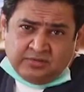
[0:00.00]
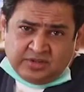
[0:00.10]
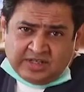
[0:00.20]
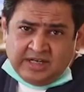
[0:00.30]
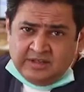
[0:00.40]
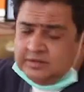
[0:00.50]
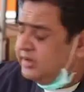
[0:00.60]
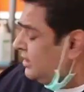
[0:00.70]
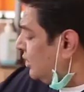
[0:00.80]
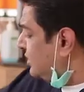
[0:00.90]
or the child is
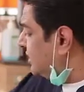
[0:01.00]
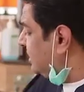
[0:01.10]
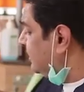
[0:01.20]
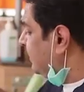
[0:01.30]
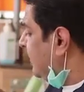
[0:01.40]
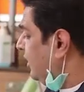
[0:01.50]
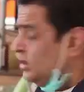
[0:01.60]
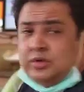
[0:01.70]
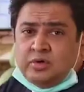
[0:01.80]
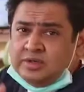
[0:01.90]
very conscious.
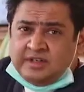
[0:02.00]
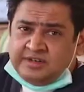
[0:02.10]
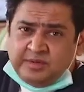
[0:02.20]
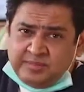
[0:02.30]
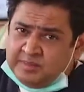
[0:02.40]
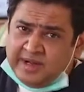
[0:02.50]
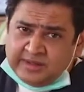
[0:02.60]
Orthodontic treatment,